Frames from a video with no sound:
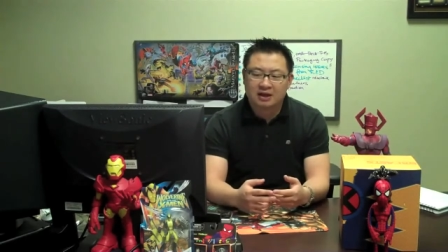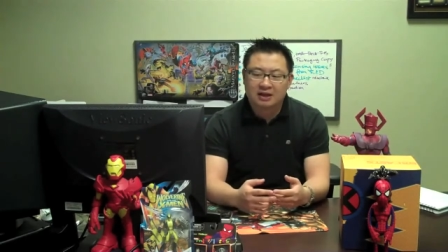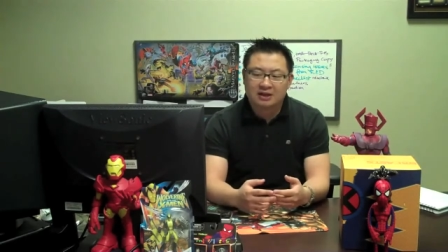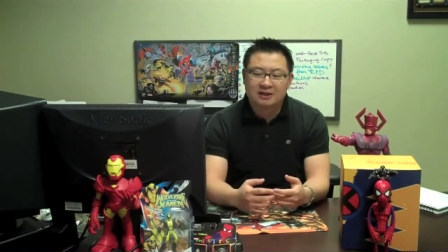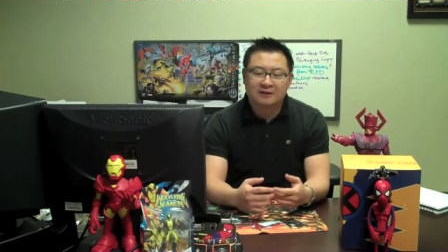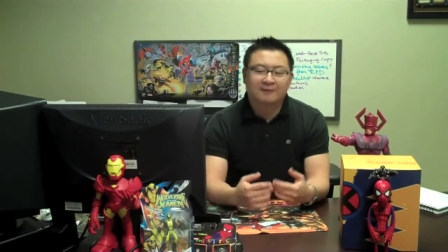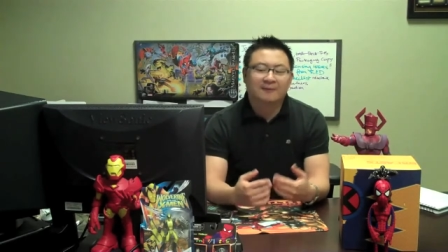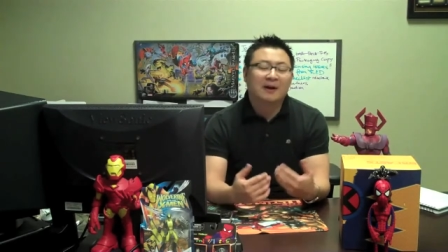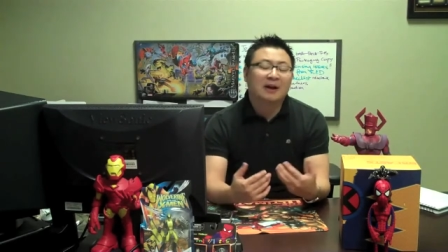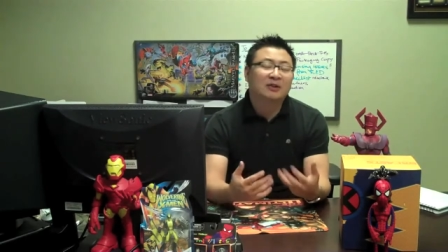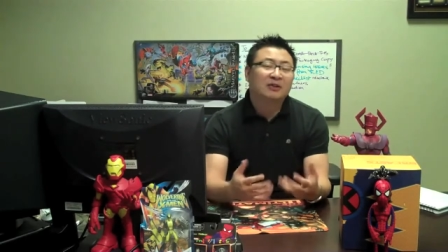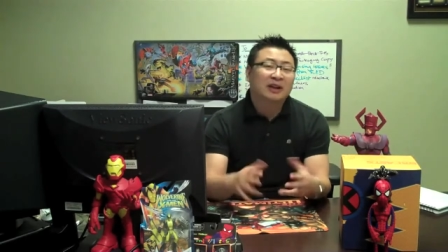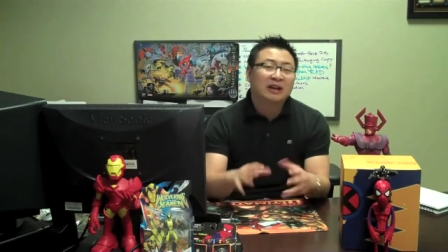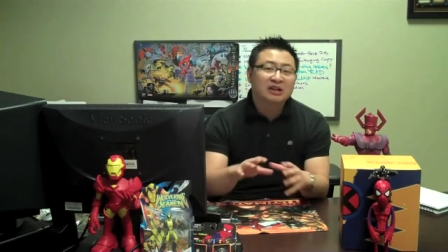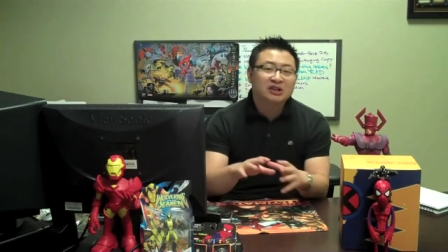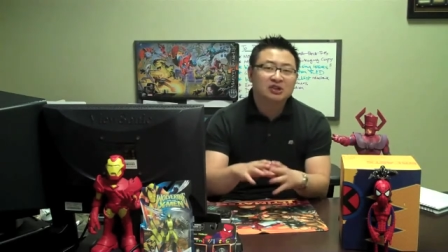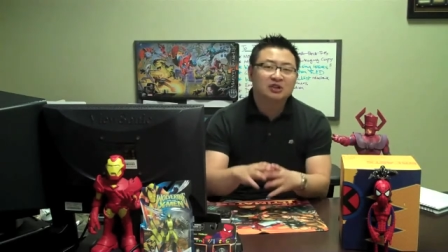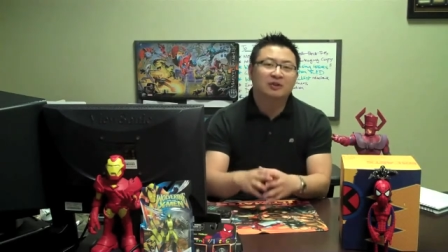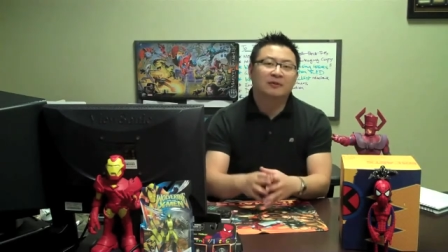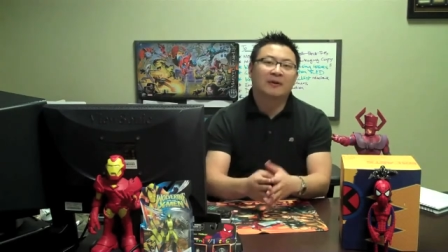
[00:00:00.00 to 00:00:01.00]
The
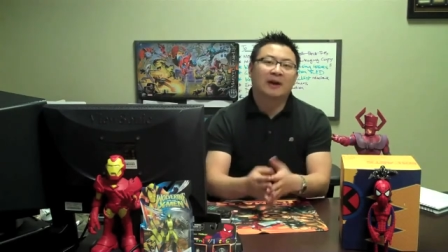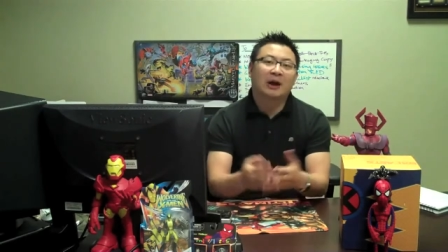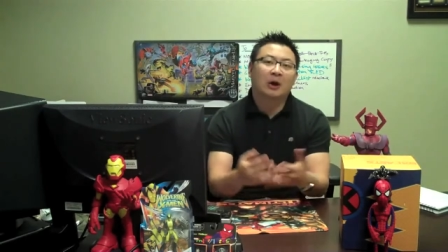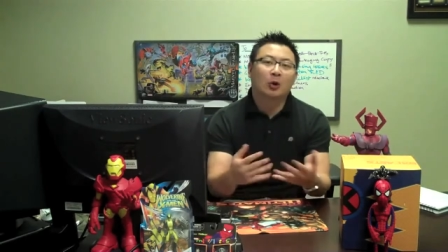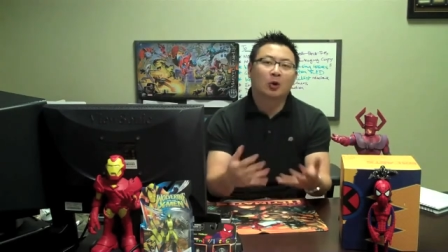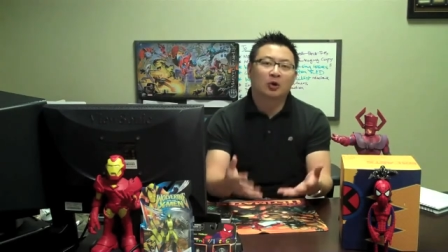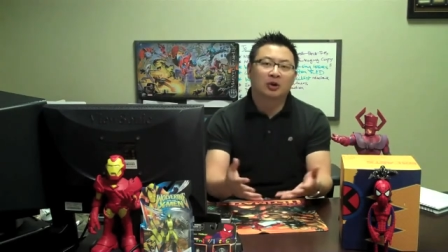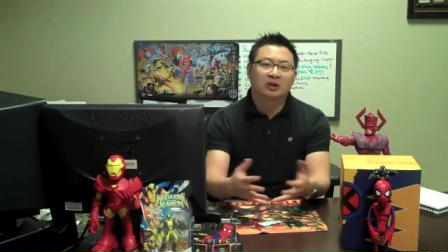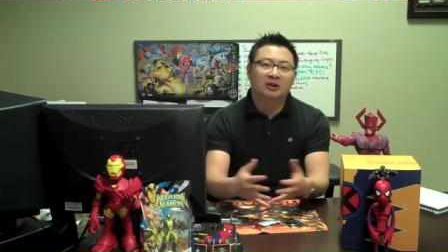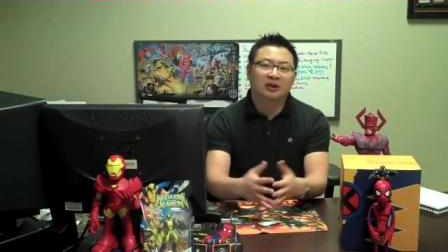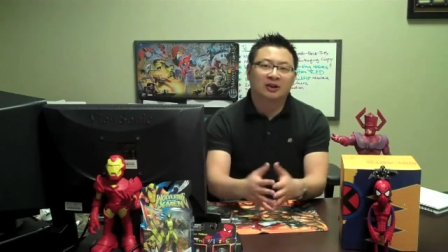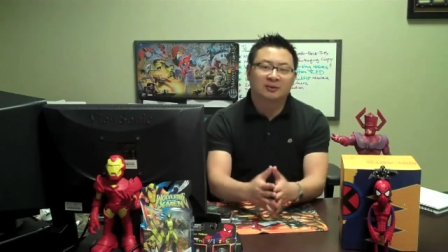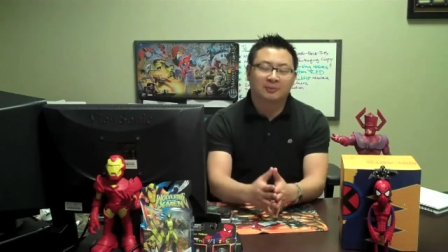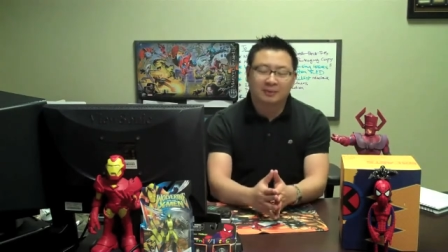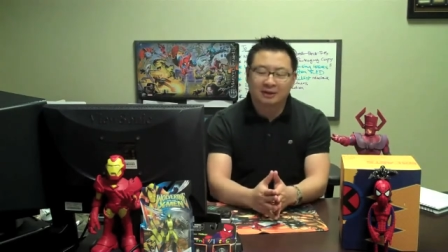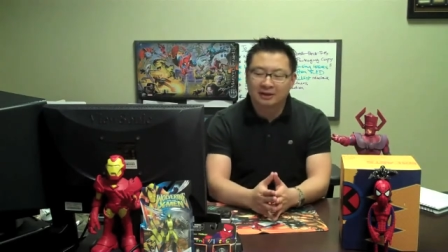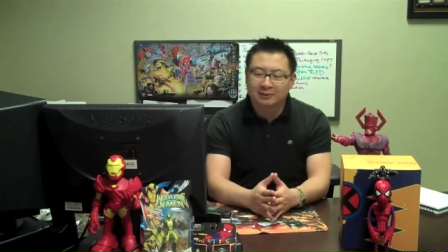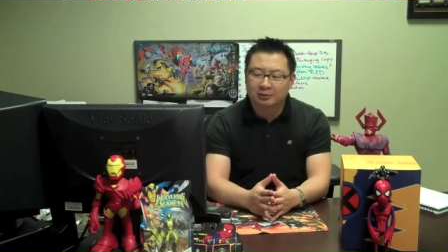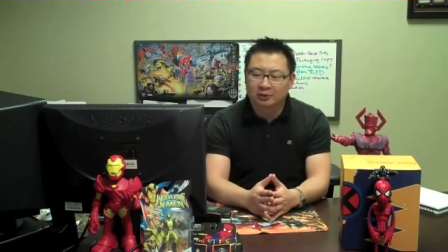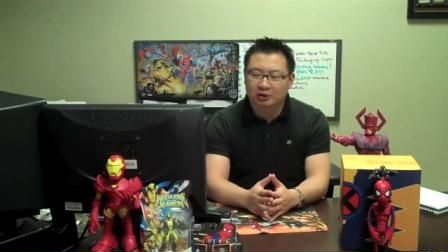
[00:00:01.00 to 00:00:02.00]
foundation of our organized
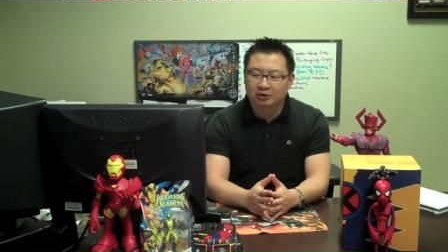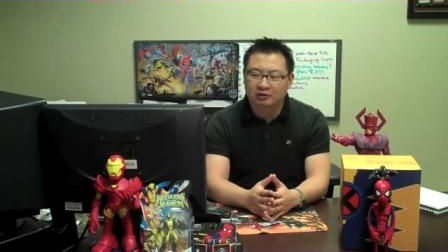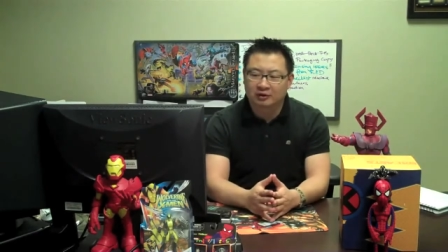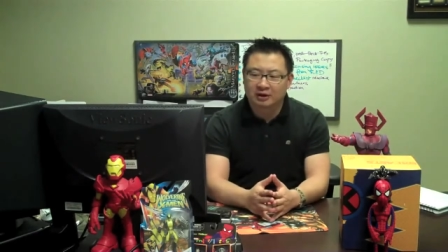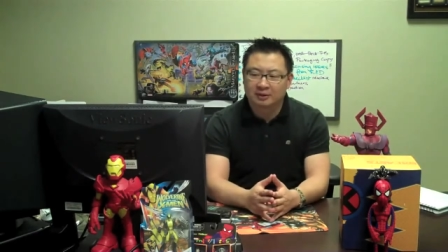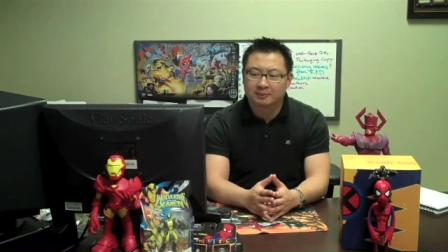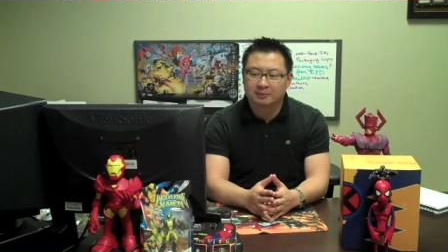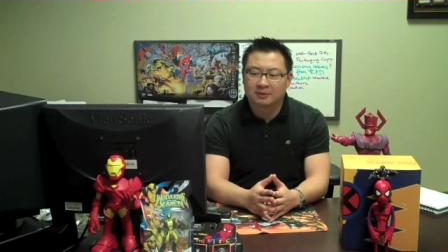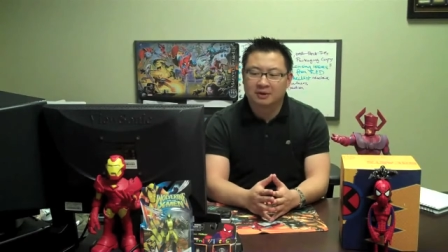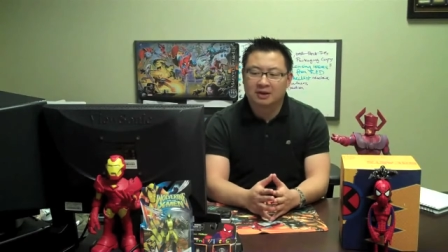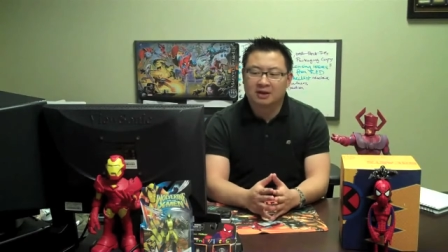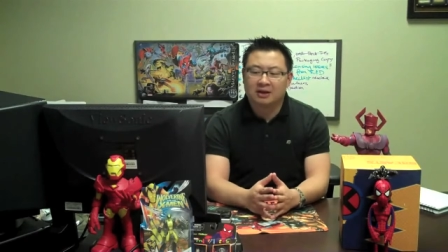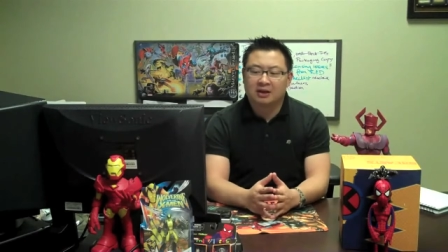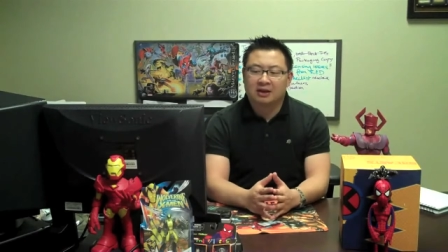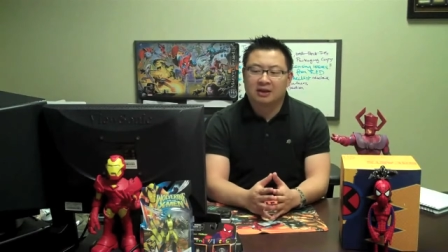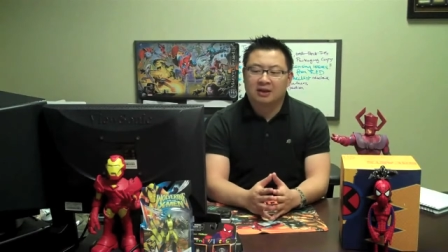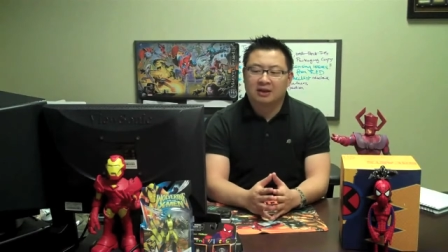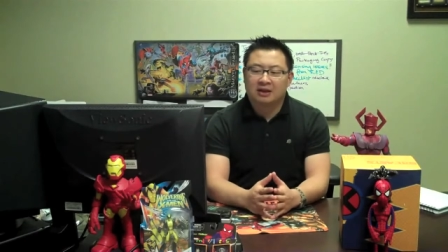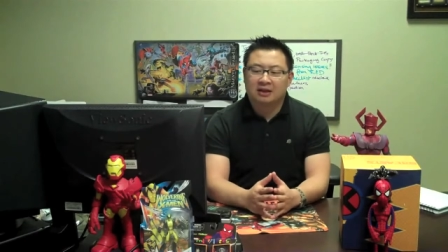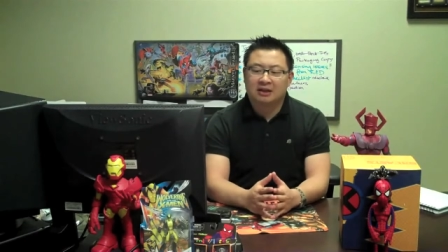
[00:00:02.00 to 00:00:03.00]
play program
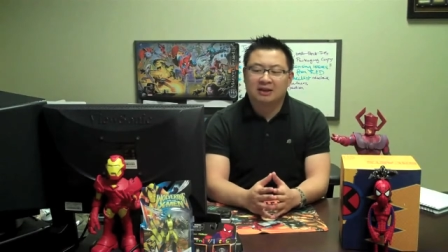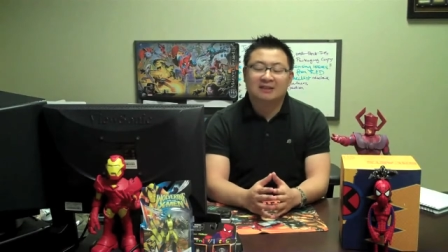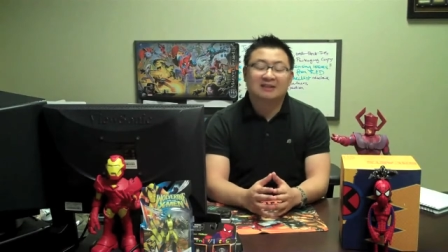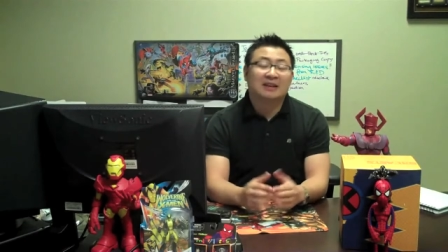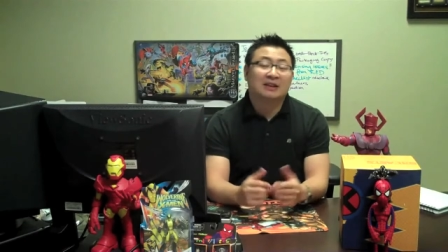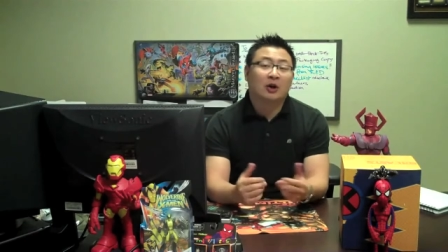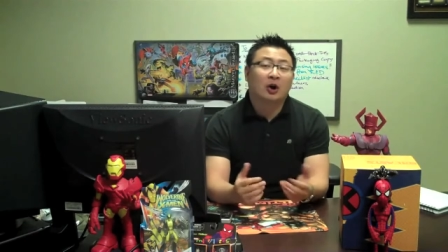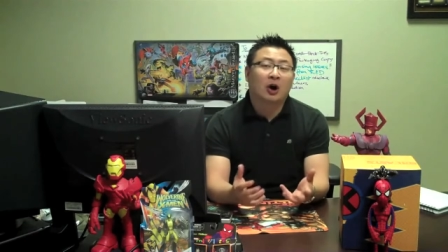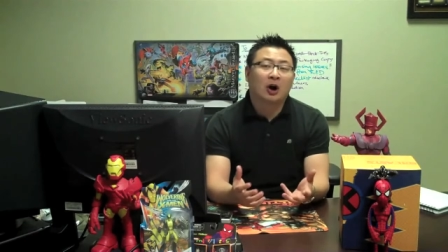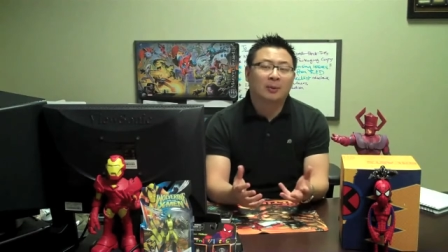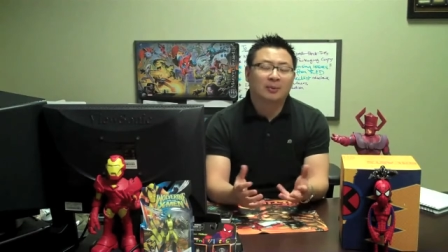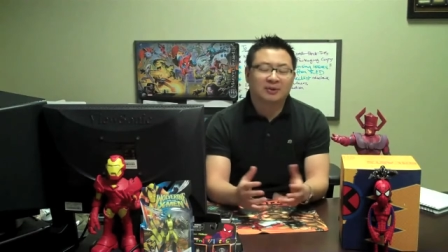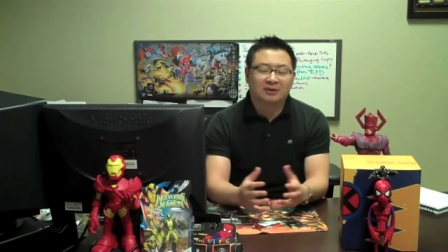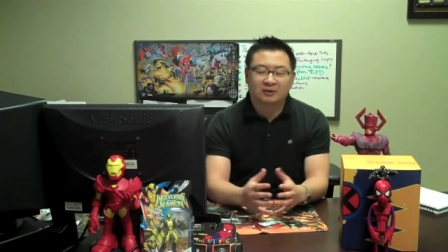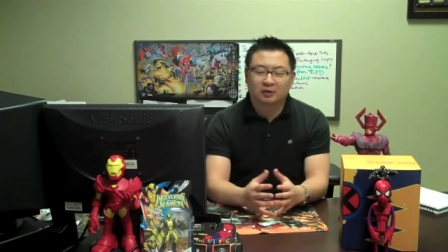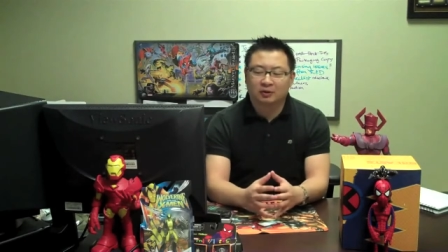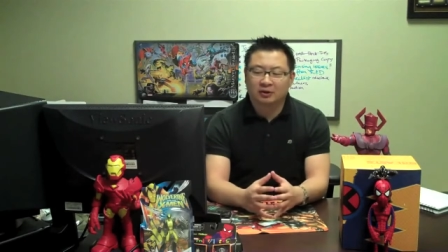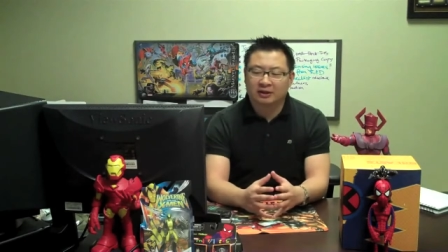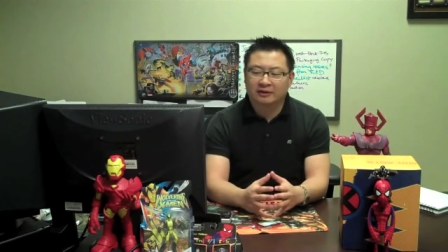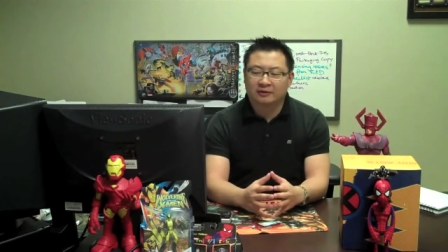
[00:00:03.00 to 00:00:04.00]
is at the hobby
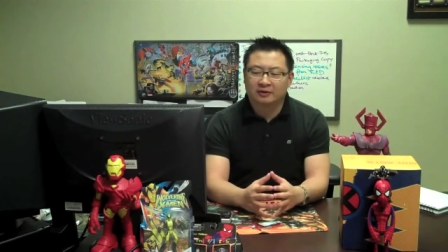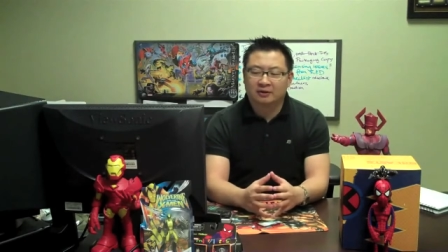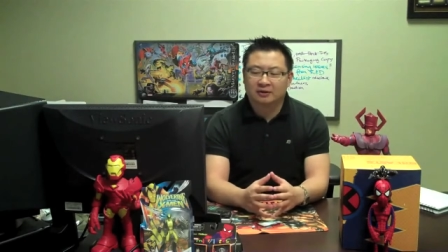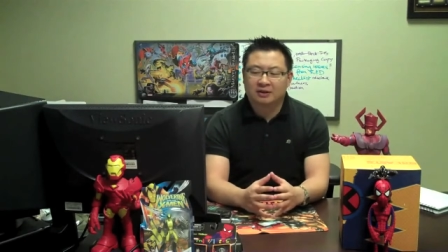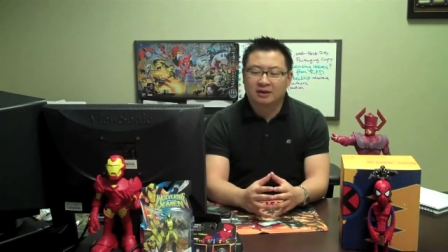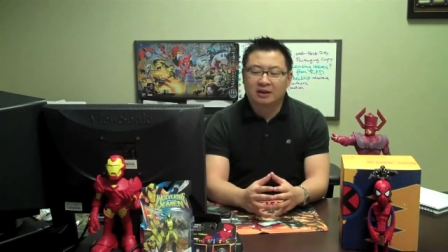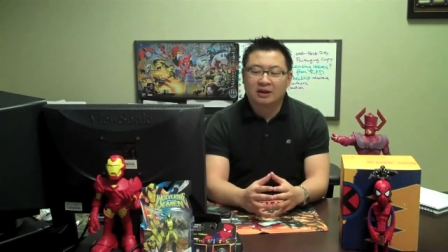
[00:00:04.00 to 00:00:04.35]
store level,